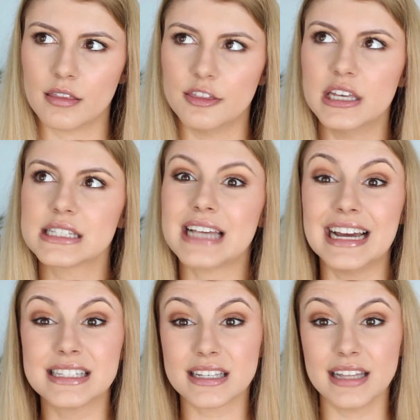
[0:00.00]
this
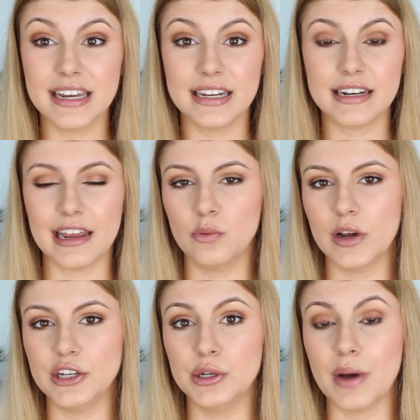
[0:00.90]
isolated and
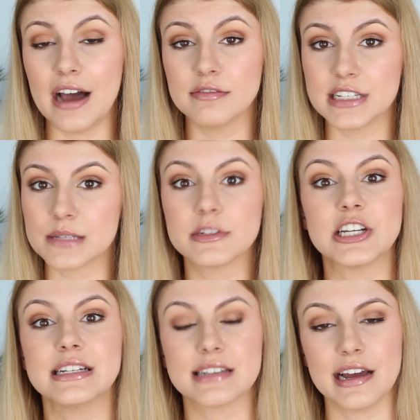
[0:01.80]
when you have this
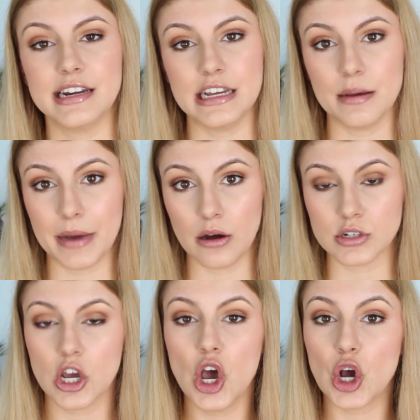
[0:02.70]
much anxiety
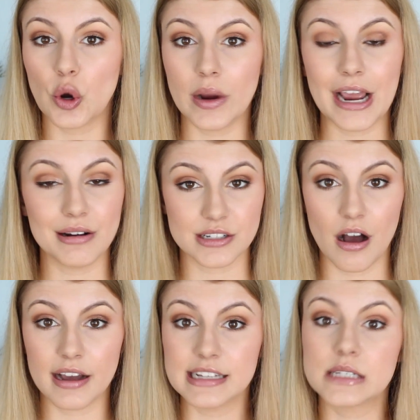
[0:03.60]
about going out and
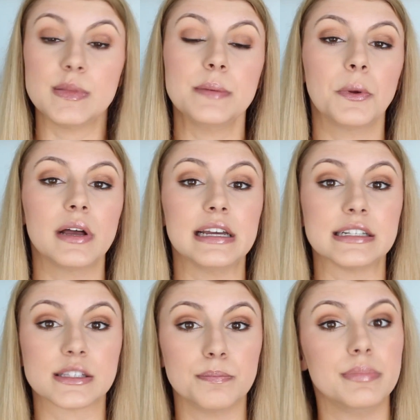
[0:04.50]
talking to people,
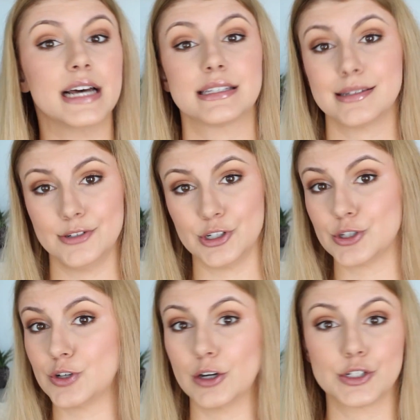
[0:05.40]
it's best to
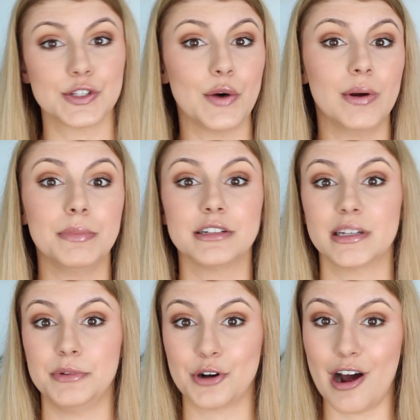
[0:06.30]
just start slow and
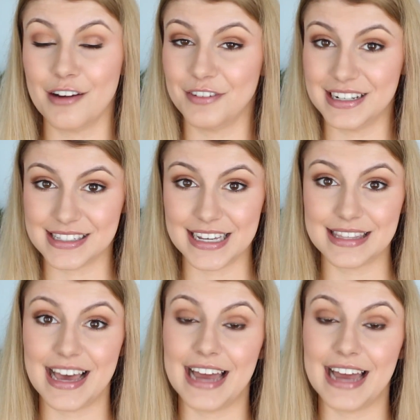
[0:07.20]
build up your confidence like